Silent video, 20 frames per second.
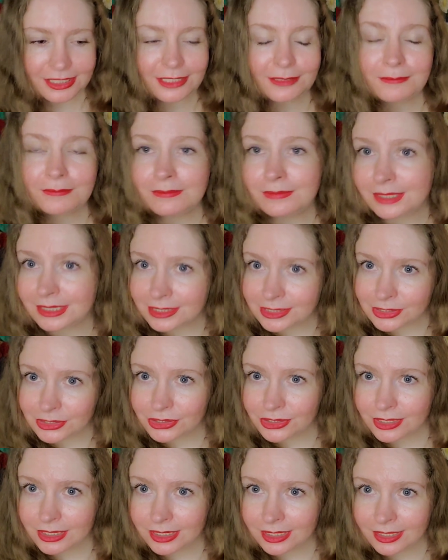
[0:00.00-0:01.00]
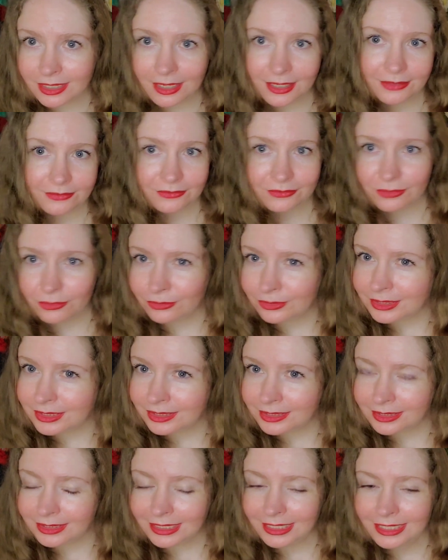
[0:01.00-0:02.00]
the mystery
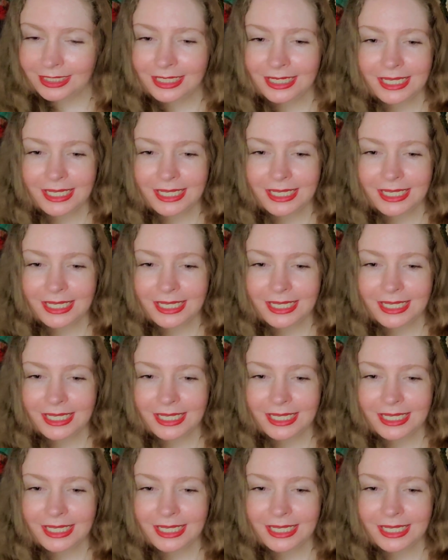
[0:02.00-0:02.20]
unfolded